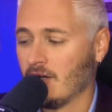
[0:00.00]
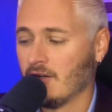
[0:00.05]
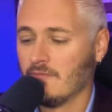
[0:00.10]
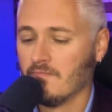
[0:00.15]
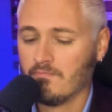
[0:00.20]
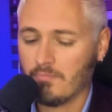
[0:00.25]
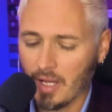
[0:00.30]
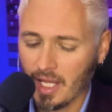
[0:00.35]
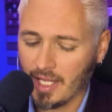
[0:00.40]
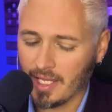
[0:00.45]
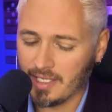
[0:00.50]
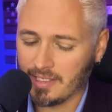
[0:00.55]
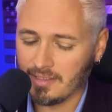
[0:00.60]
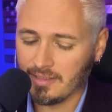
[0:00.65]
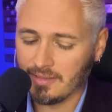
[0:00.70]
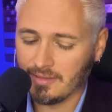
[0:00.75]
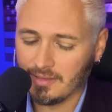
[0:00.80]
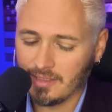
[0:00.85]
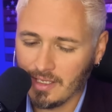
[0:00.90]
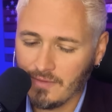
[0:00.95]
But
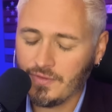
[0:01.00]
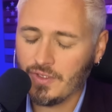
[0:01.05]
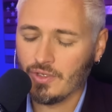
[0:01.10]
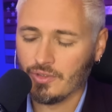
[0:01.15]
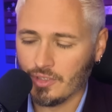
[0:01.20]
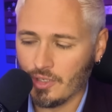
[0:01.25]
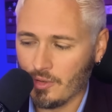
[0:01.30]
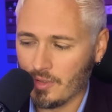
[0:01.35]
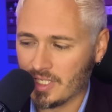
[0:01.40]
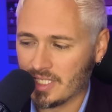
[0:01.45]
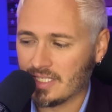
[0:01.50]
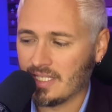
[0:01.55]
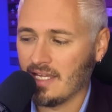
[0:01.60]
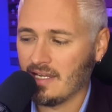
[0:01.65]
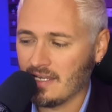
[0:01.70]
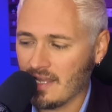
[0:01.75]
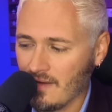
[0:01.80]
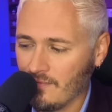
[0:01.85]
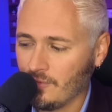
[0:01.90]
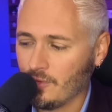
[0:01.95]
if you'll notice, they
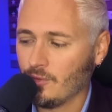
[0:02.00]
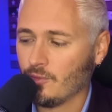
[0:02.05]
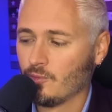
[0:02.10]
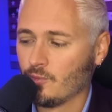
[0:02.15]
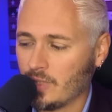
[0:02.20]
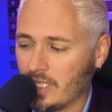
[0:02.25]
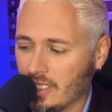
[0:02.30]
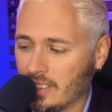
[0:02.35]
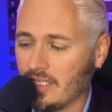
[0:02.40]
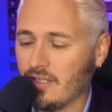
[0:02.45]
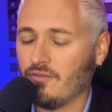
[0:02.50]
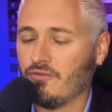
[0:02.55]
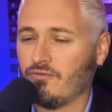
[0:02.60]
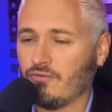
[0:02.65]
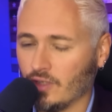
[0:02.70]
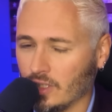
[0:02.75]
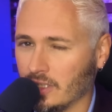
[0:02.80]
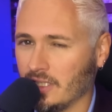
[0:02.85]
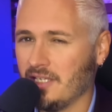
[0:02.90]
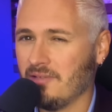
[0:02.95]
never really
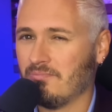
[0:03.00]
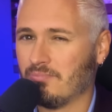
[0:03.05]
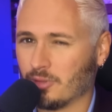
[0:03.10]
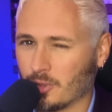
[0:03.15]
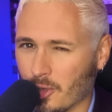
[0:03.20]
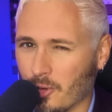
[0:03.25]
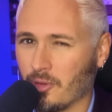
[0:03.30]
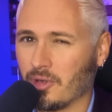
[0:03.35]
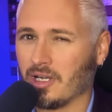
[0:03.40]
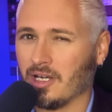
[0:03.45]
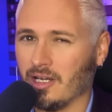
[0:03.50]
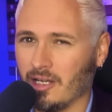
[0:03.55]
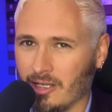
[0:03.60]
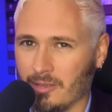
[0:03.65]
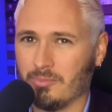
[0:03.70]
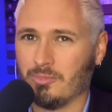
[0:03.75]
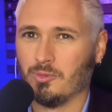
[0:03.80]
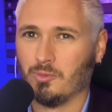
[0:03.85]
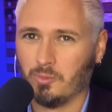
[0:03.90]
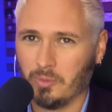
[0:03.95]
fully broke
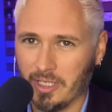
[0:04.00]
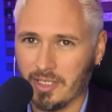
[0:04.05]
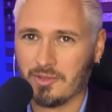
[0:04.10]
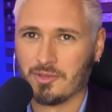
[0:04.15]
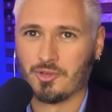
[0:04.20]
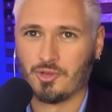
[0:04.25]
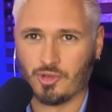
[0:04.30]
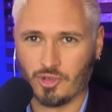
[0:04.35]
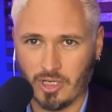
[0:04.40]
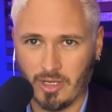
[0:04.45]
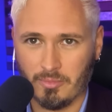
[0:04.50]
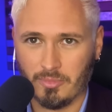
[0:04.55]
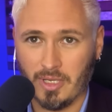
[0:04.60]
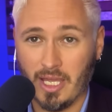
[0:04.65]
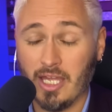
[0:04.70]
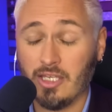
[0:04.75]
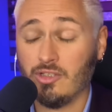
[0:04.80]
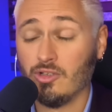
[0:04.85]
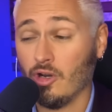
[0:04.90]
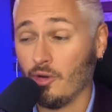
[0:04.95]
up with Trump.
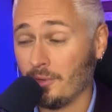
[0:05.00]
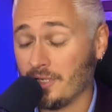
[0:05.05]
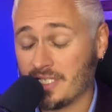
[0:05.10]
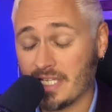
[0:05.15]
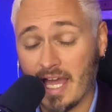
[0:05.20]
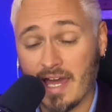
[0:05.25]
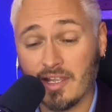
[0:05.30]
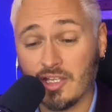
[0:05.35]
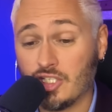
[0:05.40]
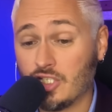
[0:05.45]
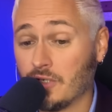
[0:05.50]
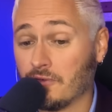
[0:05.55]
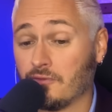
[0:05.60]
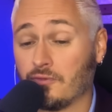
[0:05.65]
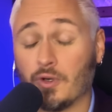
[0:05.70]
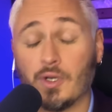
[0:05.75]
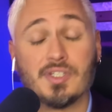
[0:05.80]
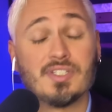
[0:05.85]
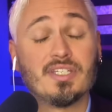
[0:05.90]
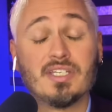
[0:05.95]
And you always had a
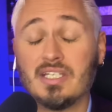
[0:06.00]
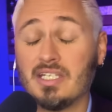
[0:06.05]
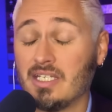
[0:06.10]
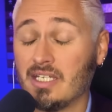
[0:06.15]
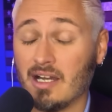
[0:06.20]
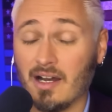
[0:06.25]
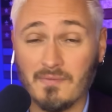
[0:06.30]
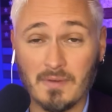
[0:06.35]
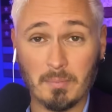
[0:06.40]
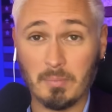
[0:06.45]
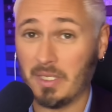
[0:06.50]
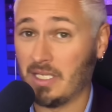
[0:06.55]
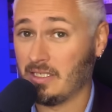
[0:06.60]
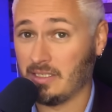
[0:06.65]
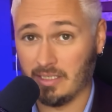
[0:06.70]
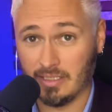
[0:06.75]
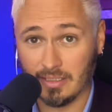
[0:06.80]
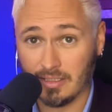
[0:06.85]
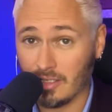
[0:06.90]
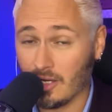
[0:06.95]
diversity of
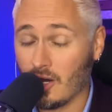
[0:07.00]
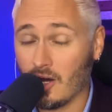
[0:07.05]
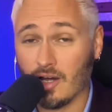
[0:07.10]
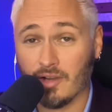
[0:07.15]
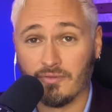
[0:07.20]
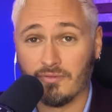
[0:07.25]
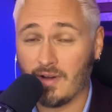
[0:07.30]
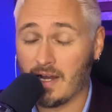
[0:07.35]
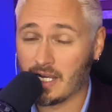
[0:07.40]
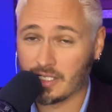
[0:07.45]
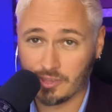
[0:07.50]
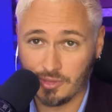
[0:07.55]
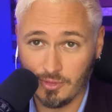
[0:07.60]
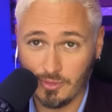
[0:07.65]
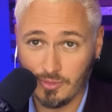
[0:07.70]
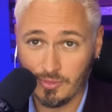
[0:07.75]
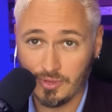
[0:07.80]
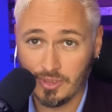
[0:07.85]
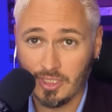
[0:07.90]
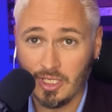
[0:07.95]
opinion on Fox
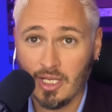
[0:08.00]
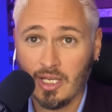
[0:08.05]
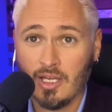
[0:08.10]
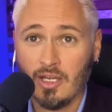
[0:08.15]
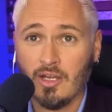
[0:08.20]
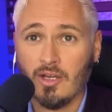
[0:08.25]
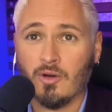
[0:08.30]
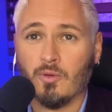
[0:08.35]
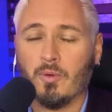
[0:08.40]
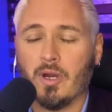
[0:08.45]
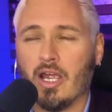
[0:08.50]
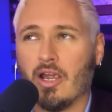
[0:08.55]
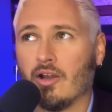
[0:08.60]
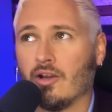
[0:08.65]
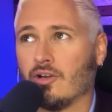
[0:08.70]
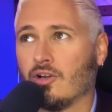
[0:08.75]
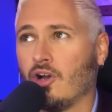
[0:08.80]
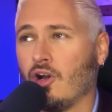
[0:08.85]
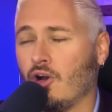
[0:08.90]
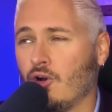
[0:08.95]
News
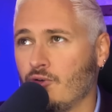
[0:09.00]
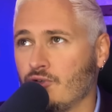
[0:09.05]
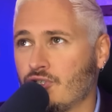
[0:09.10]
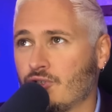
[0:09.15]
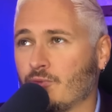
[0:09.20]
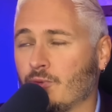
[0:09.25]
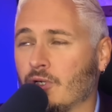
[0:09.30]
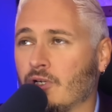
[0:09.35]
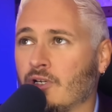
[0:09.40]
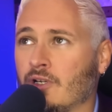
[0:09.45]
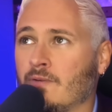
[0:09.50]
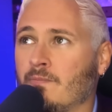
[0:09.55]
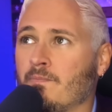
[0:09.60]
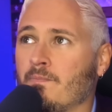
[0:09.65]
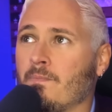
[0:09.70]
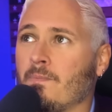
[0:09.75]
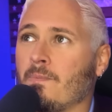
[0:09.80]
where hosts were